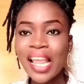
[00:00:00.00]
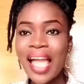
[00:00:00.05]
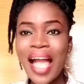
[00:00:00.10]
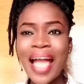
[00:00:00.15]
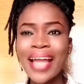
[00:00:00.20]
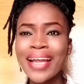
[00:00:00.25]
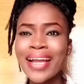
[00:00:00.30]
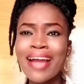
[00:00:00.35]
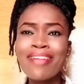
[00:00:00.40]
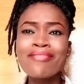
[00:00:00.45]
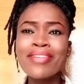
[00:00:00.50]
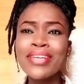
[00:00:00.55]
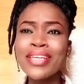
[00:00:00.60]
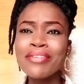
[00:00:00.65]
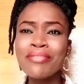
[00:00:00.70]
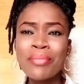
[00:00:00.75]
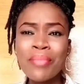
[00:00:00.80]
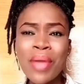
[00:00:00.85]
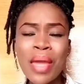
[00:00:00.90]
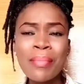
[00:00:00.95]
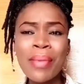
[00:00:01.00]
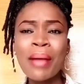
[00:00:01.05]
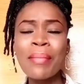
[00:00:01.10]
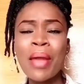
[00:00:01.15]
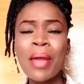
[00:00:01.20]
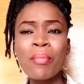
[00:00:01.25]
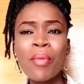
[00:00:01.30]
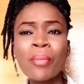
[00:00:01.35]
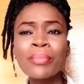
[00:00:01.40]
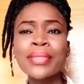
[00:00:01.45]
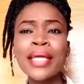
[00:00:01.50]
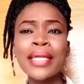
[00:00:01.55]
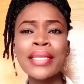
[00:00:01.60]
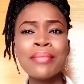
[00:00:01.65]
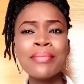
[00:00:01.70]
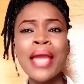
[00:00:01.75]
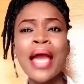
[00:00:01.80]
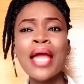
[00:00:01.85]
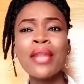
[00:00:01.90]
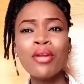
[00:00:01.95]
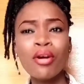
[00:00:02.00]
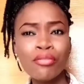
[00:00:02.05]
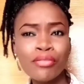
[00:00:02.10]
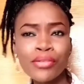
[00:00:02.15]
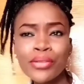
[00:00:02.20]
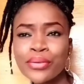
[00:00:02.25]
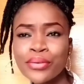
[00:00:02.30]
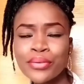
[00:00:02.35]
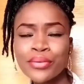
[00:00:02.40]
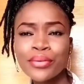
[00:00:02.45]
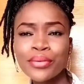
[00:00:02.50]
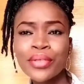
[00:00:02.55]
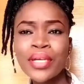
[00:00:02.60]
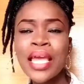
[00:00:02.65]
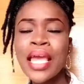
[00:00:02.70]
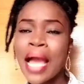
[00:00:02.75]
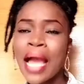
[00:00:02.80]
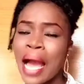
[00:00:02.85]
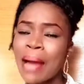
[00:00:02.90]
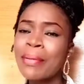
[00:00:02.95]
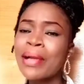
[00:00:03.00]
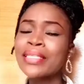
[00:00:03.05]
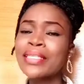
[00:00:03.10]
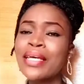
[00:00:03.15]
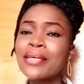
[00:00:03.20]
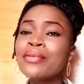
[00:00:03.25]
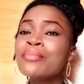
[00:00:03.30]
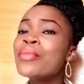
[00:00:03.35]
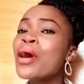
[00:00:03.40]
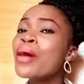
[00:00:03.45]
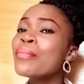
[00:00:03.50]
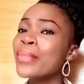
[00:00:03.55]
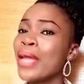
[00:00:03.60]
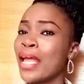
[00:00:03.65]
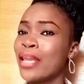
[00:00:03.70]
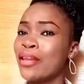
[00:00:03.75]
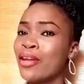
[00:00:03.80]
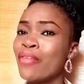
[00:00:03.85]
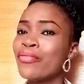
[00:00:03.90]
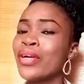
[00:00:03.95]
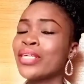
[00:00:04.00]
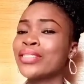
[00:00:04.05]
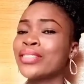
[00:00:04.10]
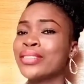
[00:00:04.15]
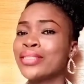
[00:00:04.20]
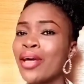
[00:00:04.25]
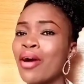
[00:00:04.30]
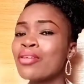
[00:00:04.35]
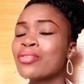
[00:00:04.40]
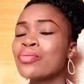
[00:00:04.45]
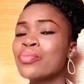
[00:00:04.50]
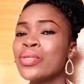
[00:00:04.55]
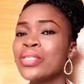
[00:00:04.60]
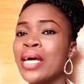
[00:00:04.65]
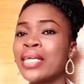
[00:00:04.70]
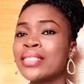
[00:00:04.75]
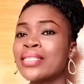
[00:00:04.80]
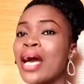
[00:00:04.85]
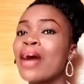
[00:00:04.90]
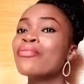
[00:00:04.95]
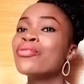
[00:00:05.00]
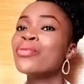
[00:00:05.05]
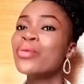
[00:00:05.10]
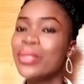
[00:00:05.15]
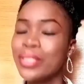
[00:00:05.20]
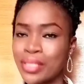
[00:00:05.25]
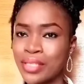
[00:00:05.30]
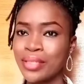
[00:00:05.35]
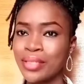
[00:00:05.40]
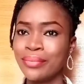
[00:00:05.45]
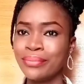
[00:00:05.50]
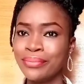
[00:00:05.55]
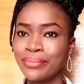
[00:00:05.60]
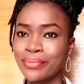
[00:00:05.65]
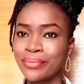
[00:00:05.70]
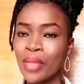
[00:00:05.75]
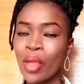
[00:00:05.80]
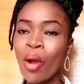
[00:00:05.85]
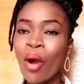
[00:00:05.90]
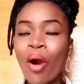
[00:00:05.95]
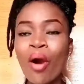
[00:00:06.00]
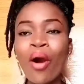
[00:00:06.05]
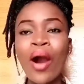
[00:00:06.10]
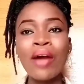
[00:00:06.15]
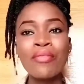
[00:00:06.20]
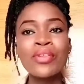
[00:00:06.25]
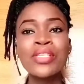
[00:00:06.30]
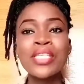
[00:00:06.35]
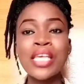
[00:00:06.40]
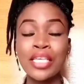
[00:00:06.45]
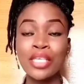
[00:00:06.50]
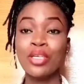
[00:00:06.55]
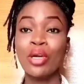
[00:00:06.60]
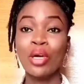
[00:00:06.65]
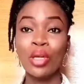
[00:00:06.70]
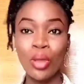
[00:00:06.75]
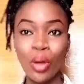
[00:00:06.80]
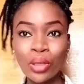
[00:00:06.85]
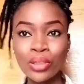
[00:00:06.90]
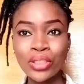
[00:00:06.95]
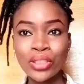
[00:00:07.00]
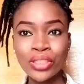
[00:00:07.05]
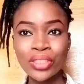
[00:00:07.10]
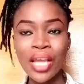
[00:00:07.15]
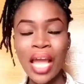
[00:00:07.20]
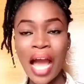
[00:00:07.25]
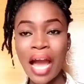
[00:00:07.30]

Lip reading: I can't really remember my mom telling me I love you too. I might tell you, Mommy, I love you, and she tells me that, have you eaten? Or have you taken your lunch?